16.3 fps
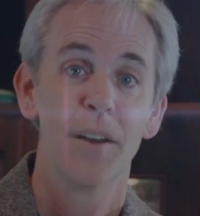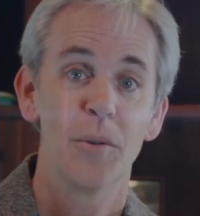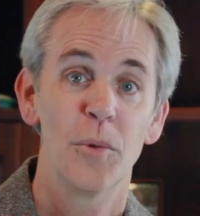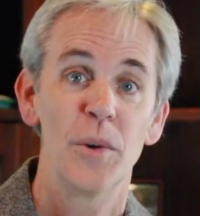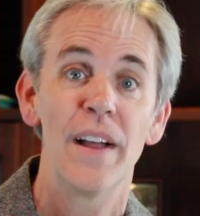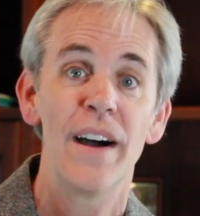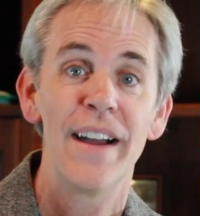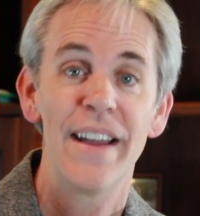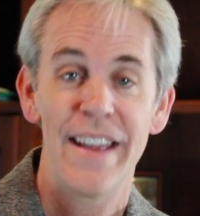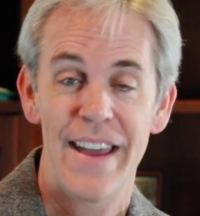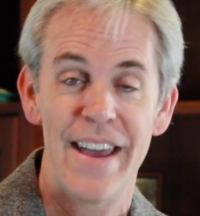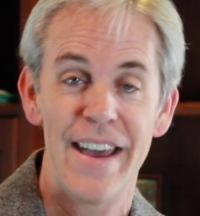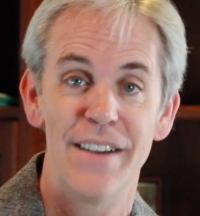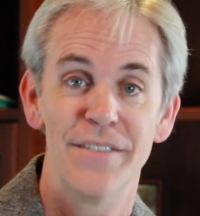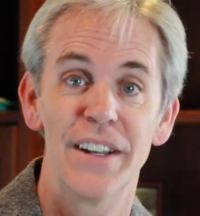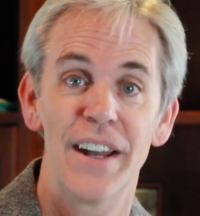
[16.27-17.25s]
Well, I
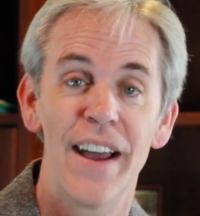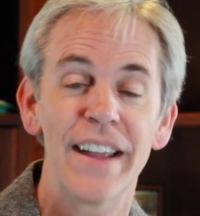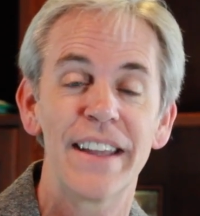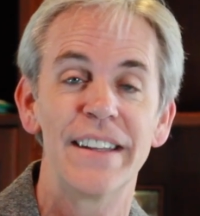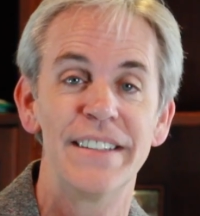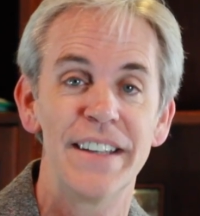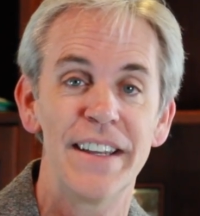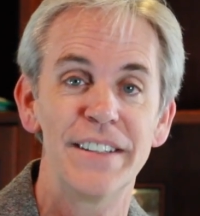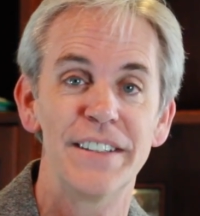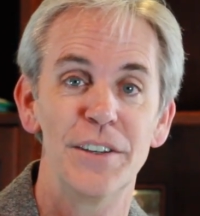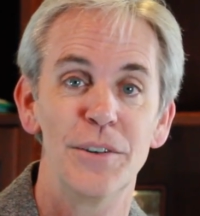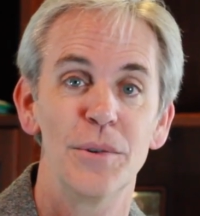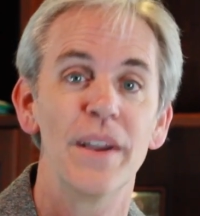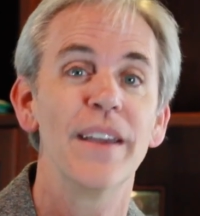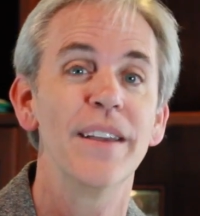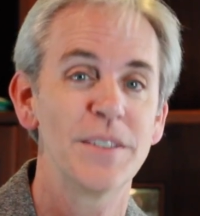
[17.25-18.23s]
have, and I can tell
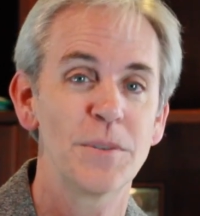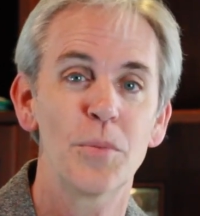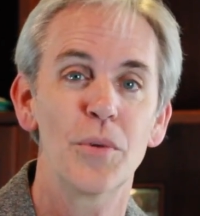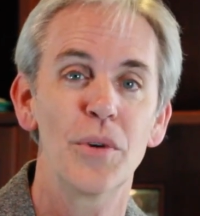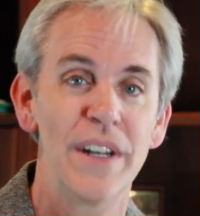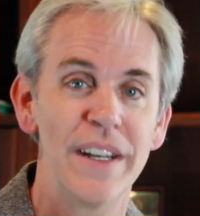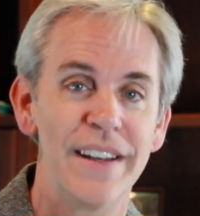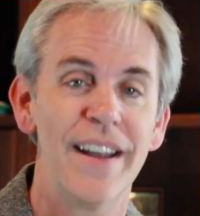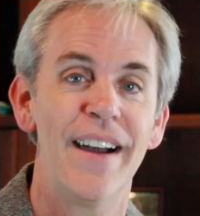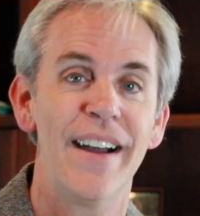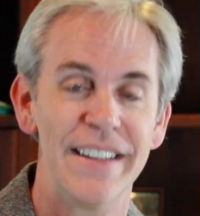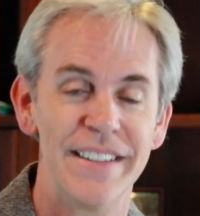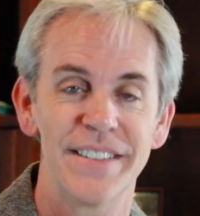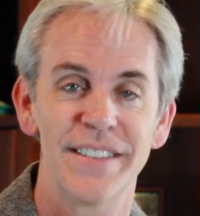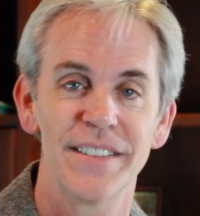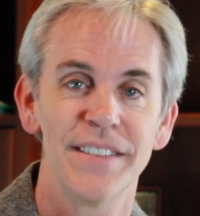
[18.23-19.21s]
you it's pretty
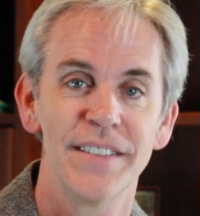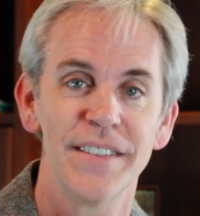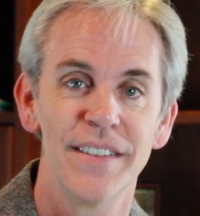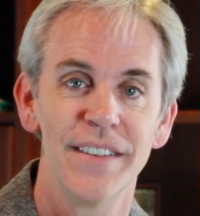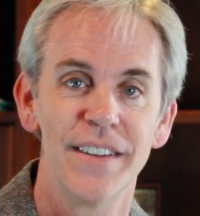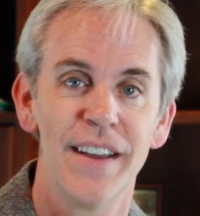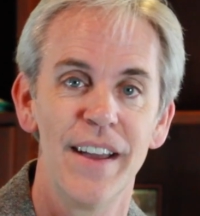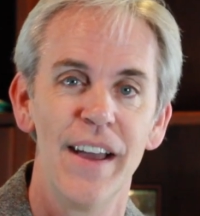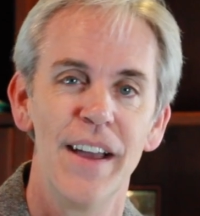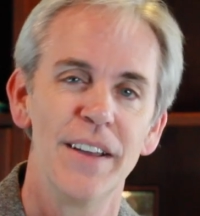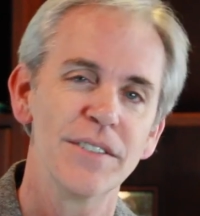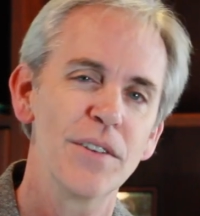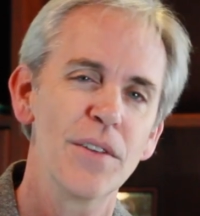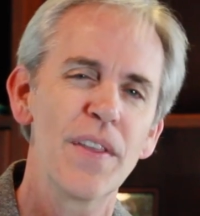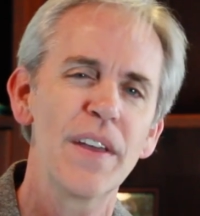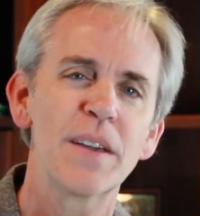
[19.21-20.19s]
nice.
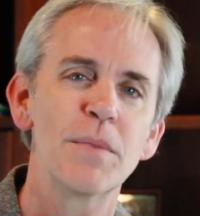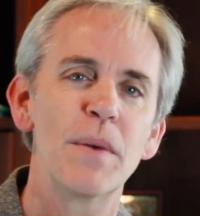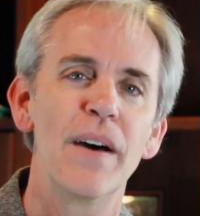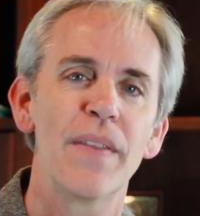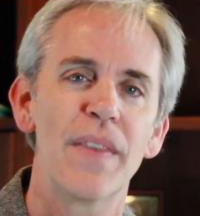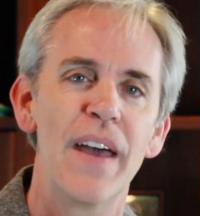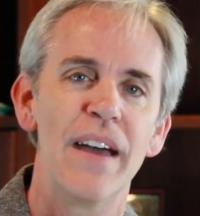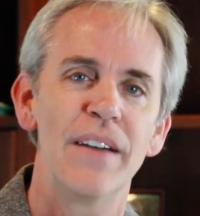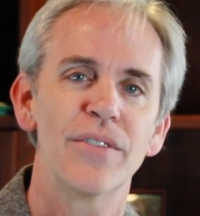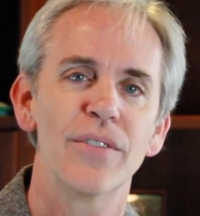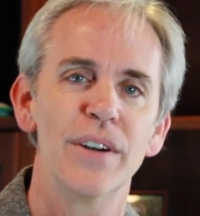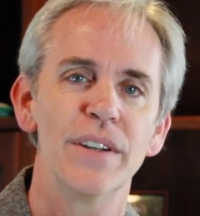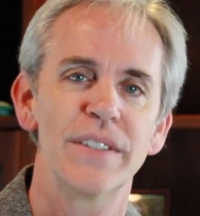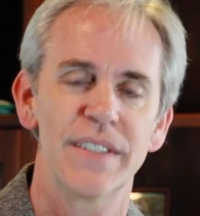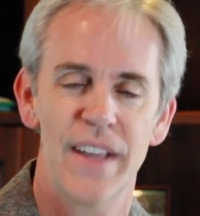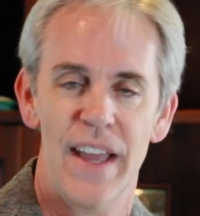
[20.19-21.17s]
So think about that for
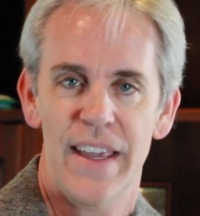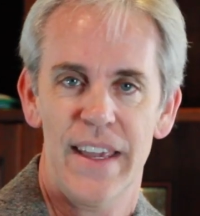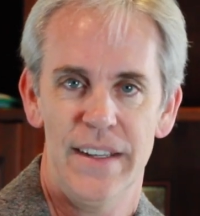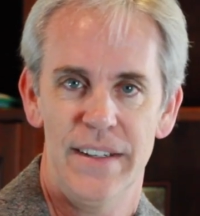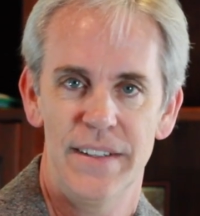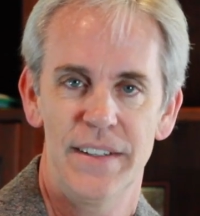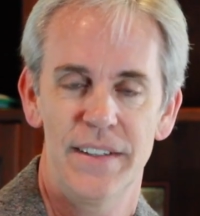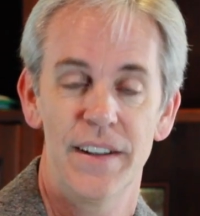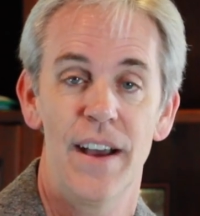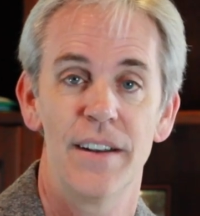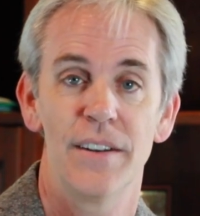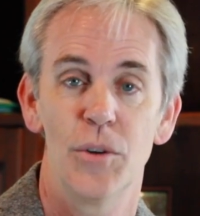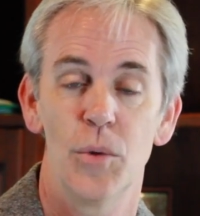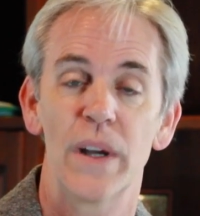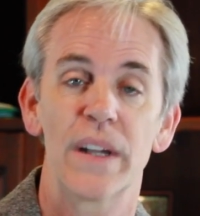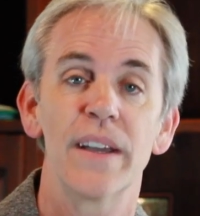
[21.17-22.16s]
a second. I don't
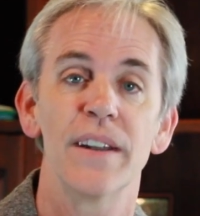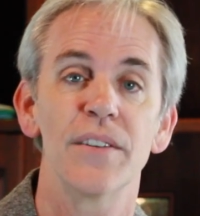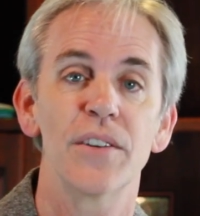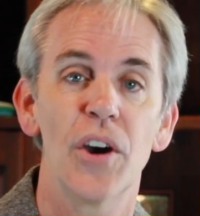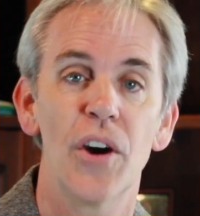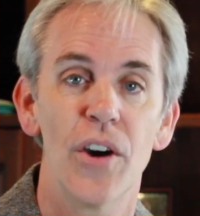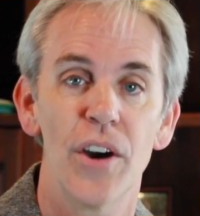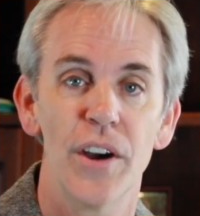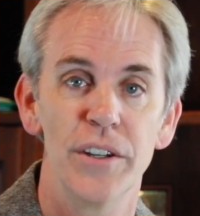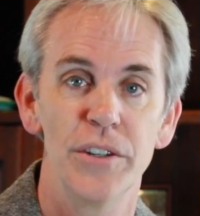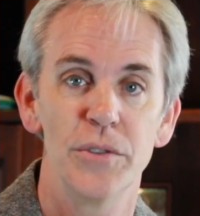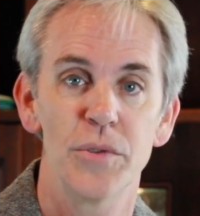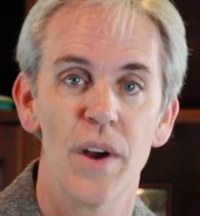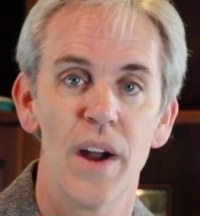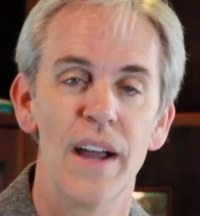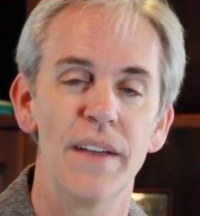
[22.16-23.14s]
know what kind of car you
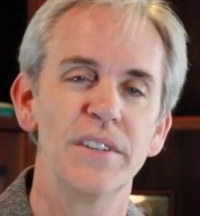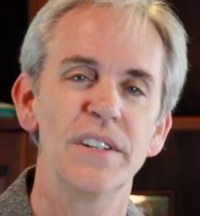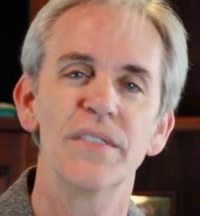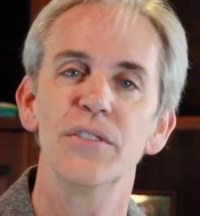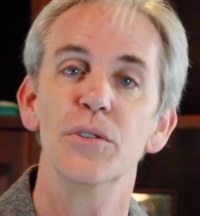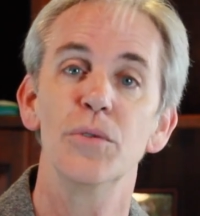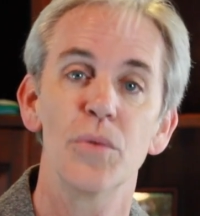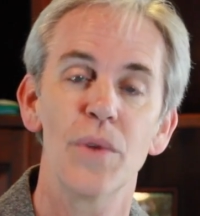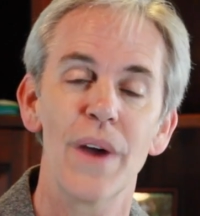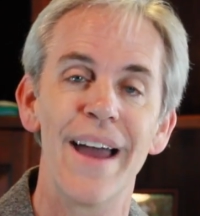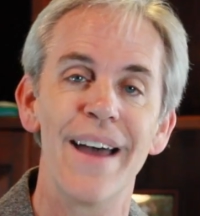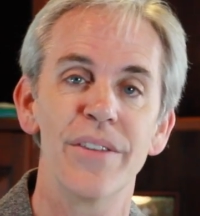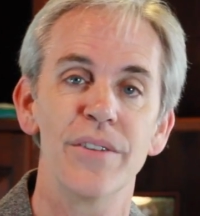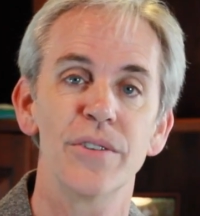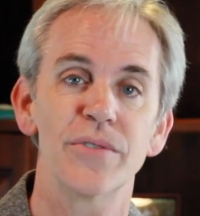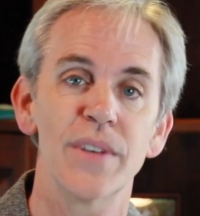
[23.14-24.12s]
drive, and if you'd
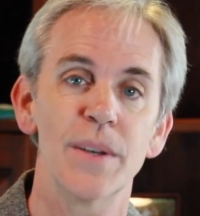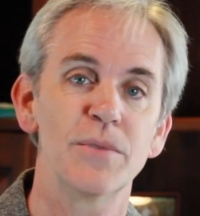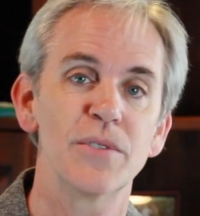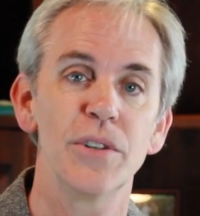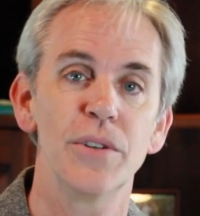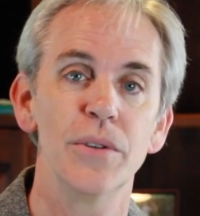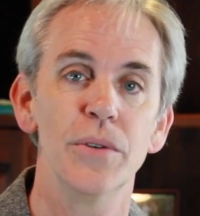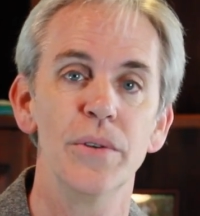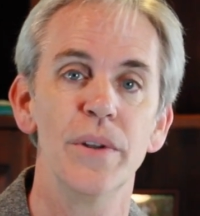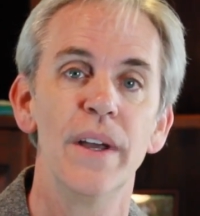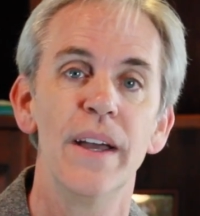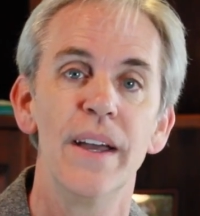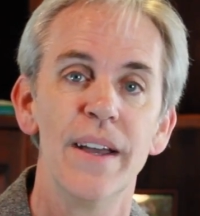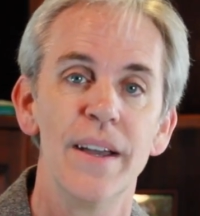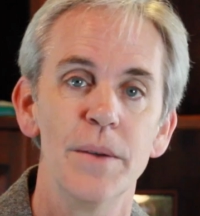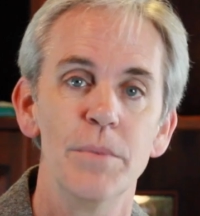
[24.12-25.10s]
rather substitute
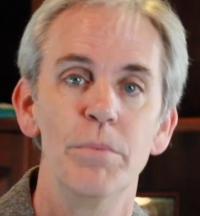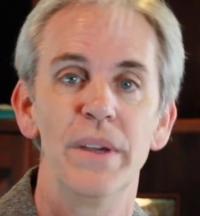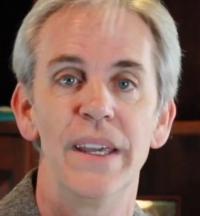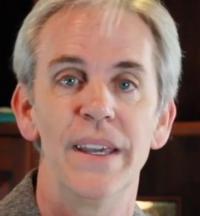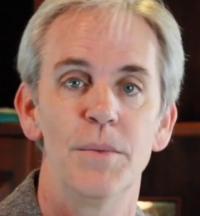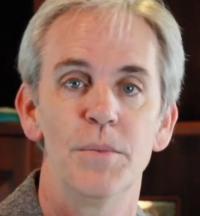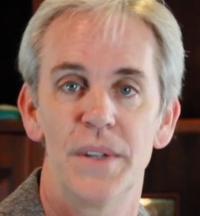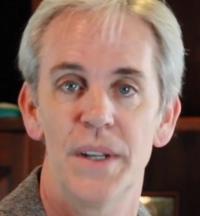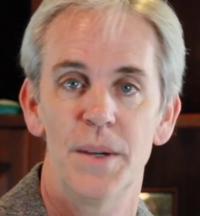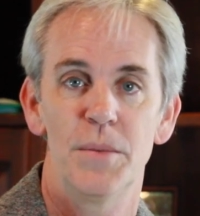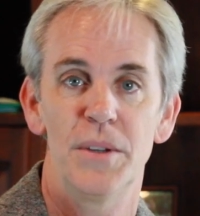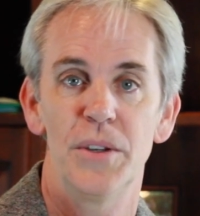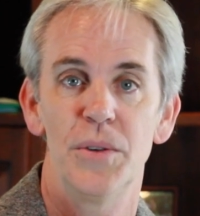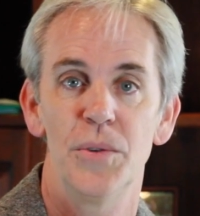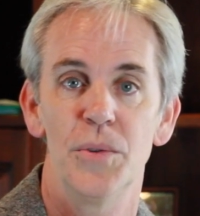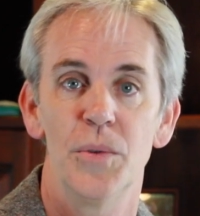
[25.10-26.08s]

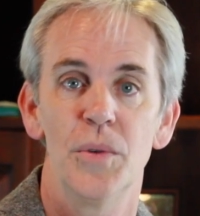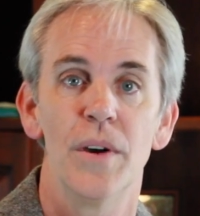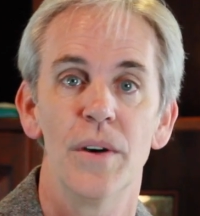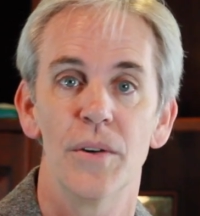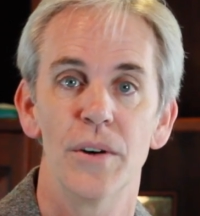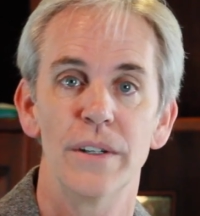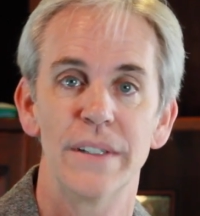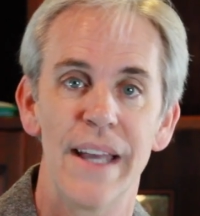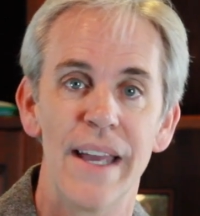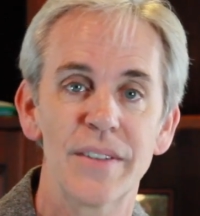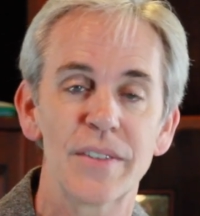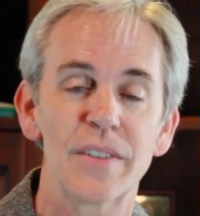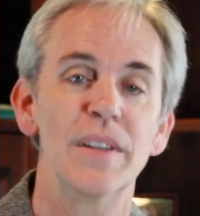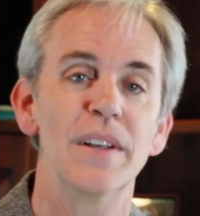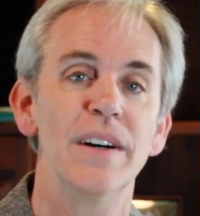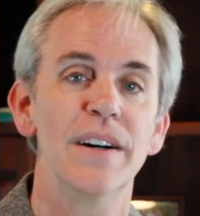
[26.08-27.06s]
BMW or
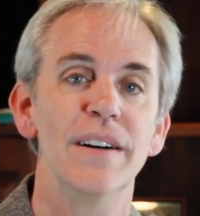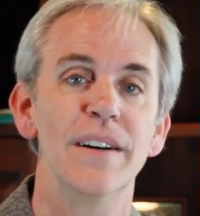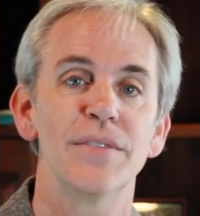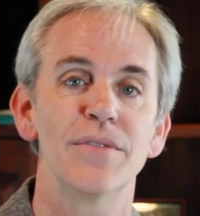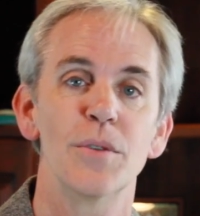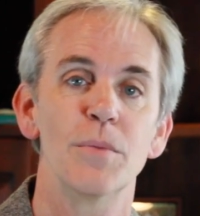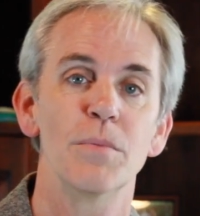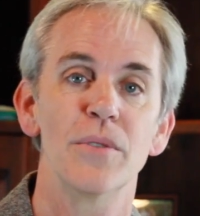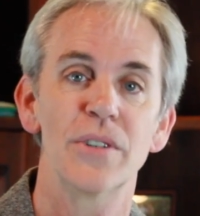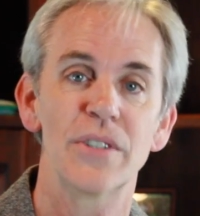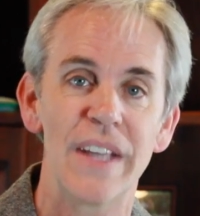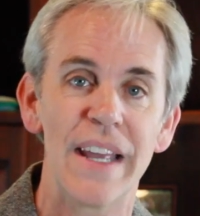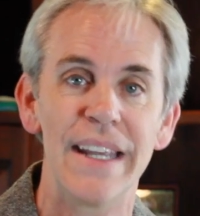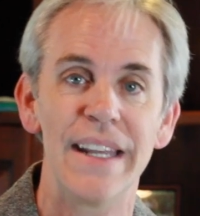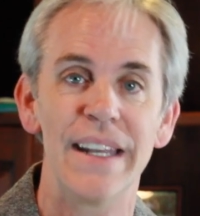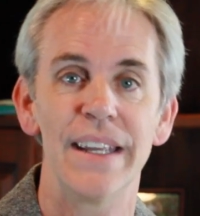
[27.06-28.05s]
Tesla for
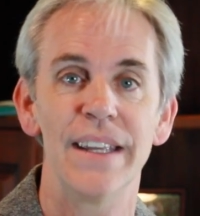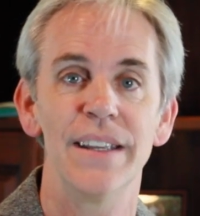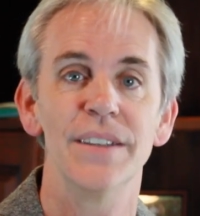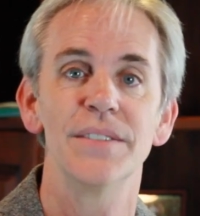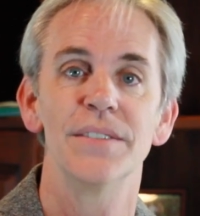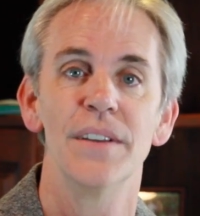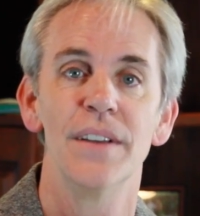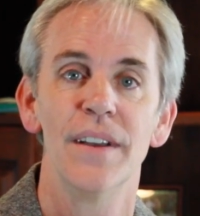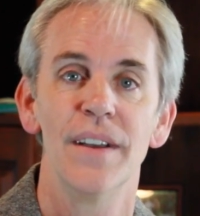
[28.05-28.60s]
Mercedes,